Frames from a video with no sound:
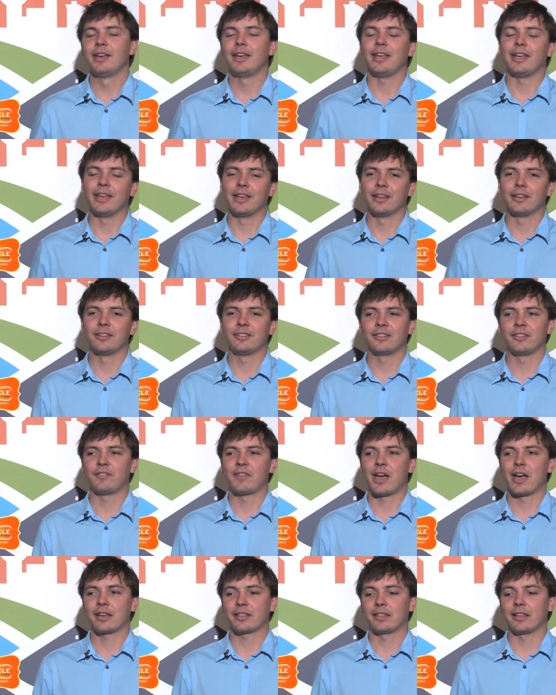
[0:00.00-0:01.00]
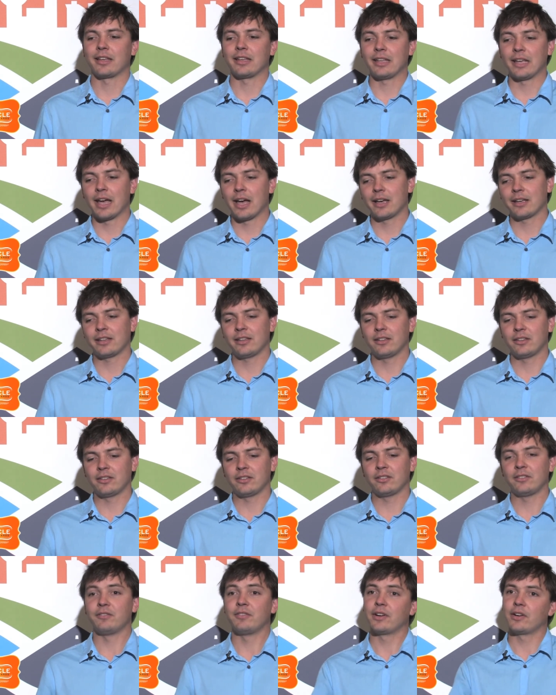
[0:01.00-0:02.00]
is the fact that, yeah,
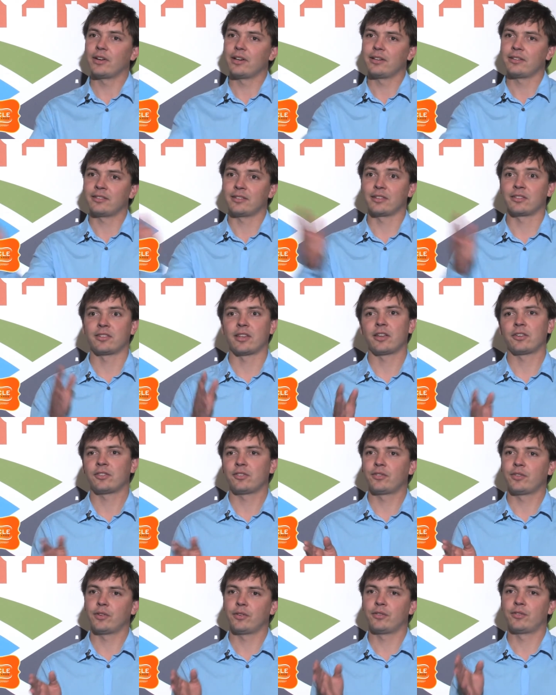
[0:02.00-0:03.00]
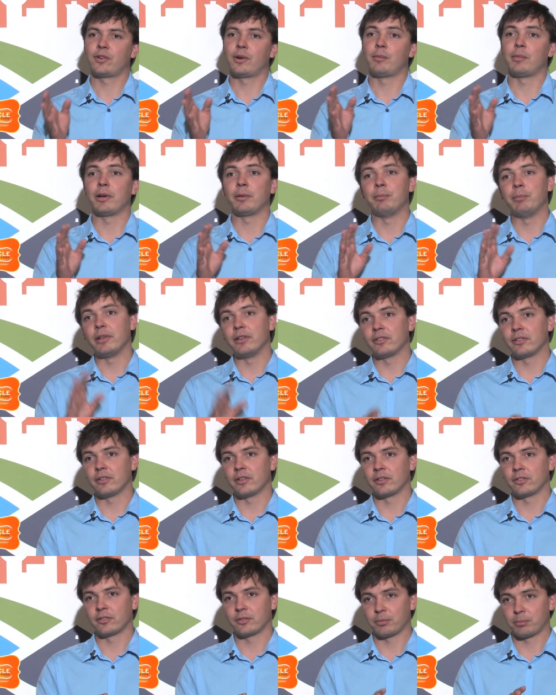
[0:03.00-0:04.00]
he's very successful from a
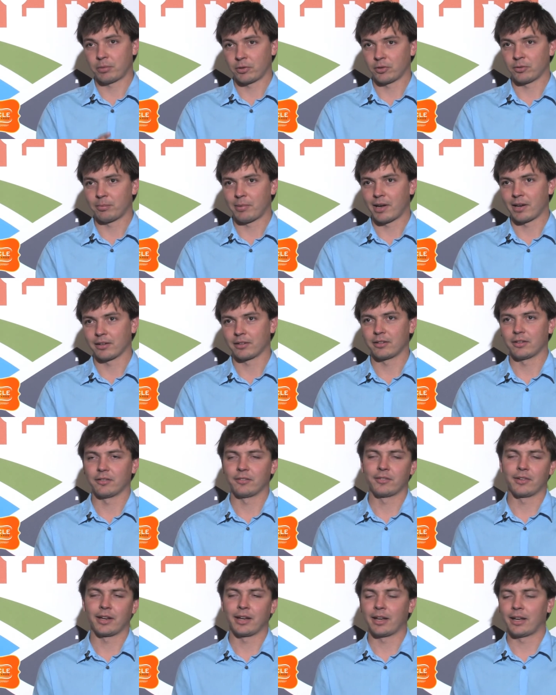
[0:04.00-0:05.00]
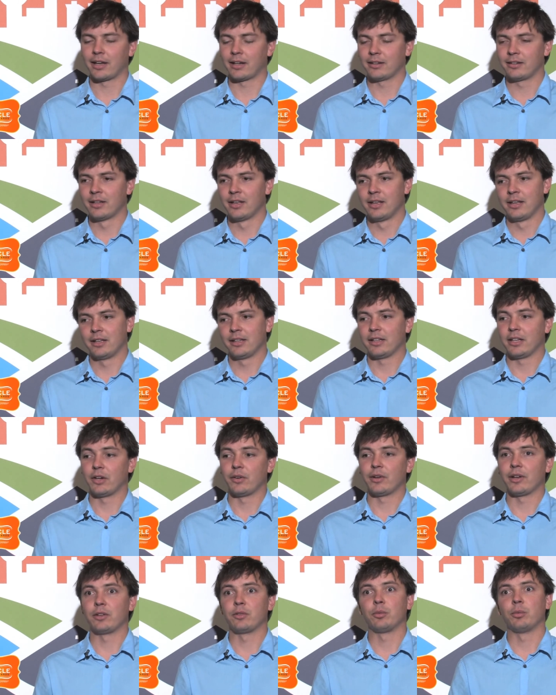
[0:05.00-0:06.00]
business perspective. And, you
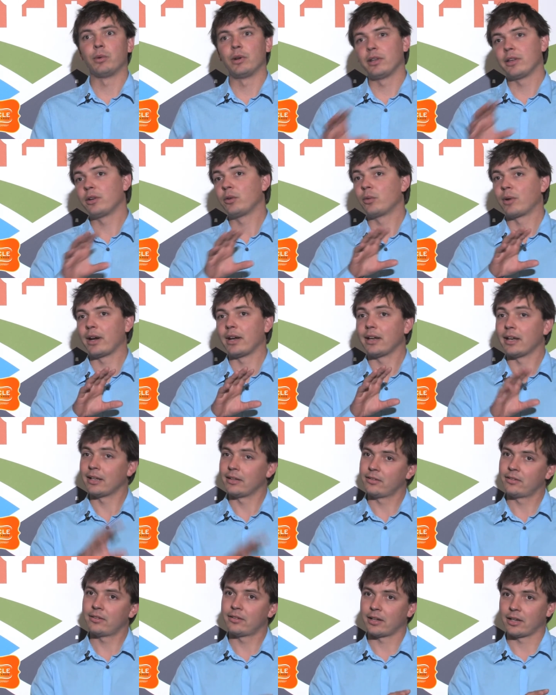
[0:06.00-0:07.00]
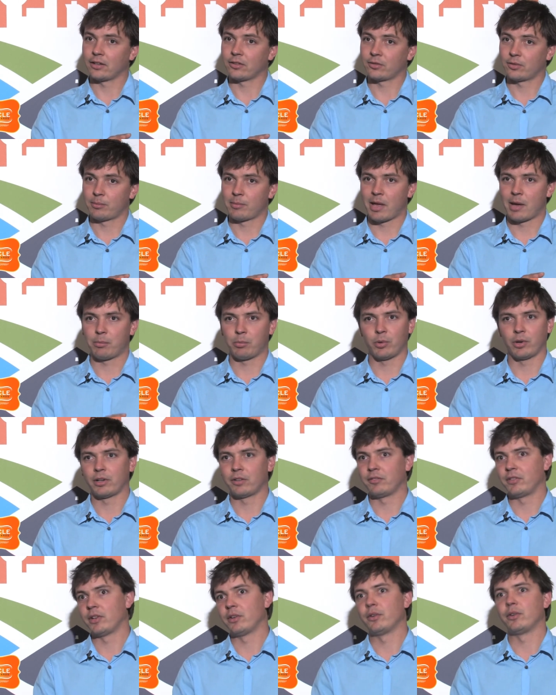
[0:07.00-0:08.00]
know, he has really great instincts from that point
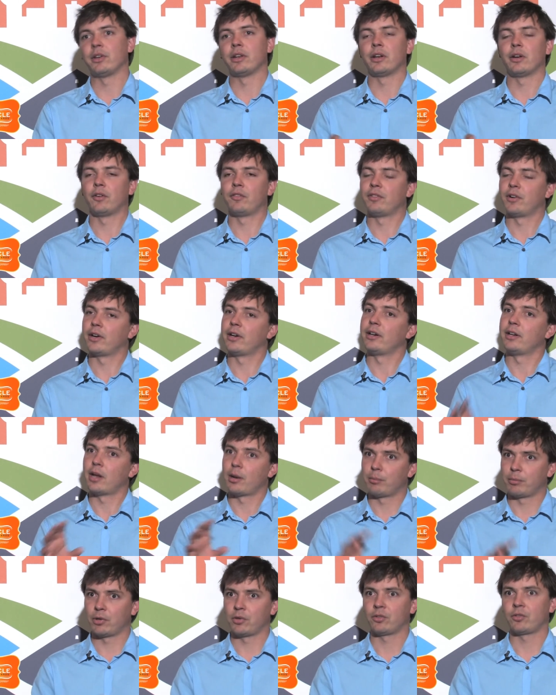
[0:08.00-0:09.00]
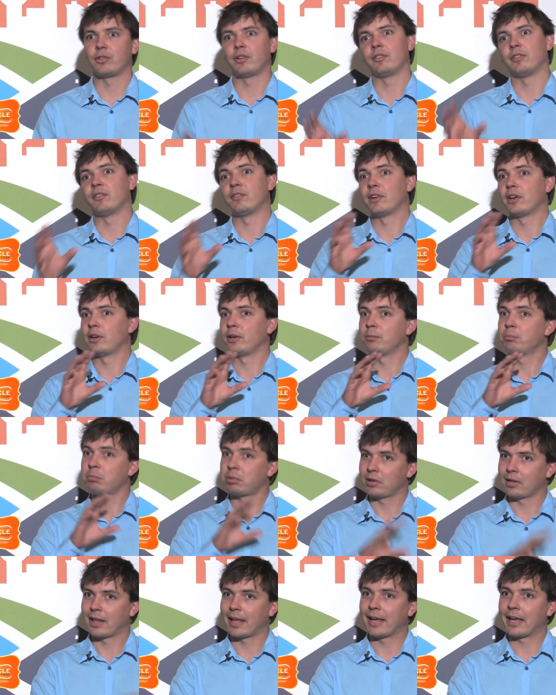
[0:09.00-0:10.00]
of view, you know, very numbers driven, very
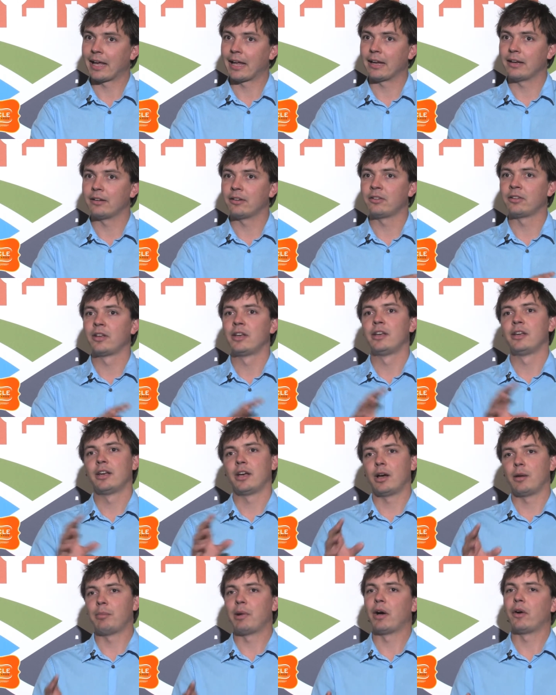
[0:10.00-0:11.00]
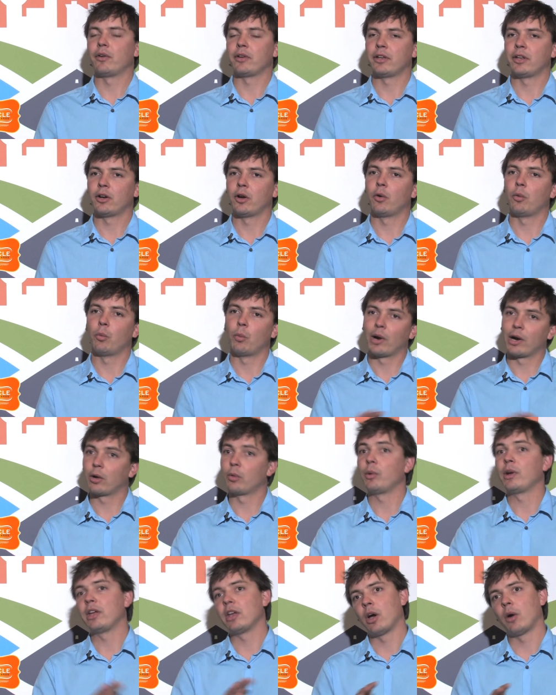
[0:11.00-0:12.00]
planned about, you know, where are
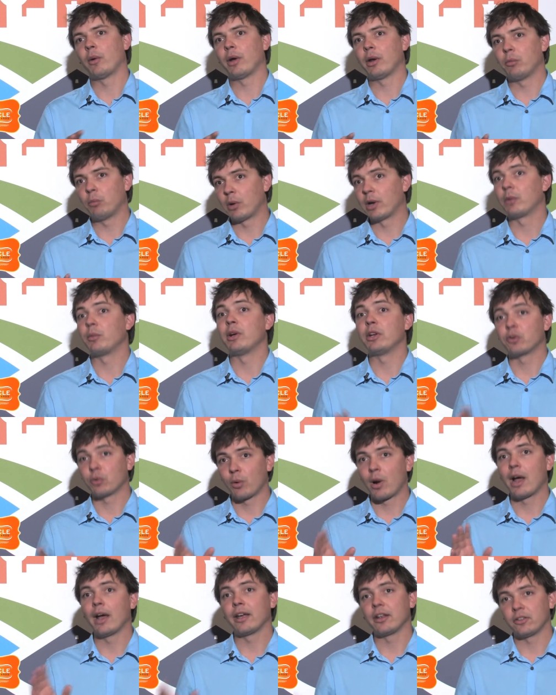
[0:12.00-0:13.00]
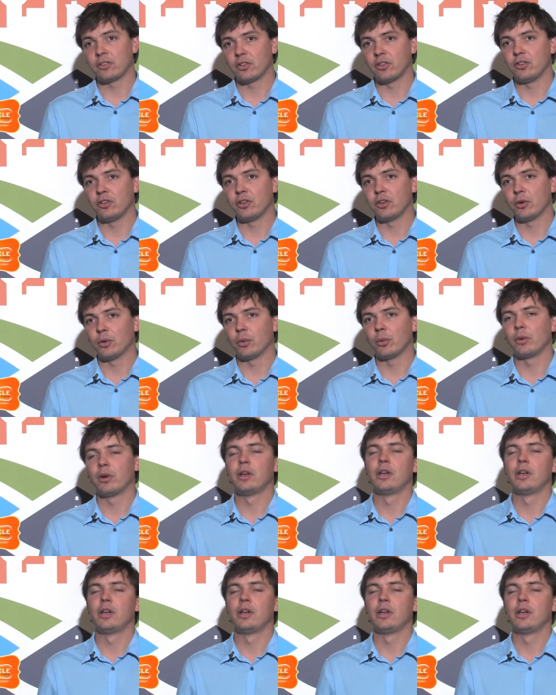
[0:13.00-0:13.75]
we going, what are we trying to do.